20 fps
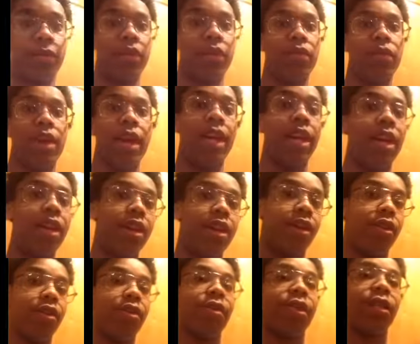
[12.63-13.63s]
right
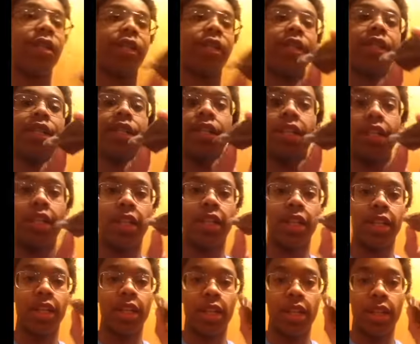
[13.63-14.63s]
here.
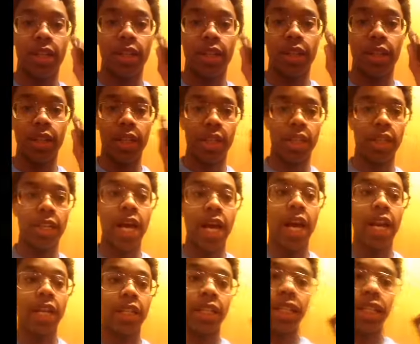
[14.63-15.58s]
Look at the size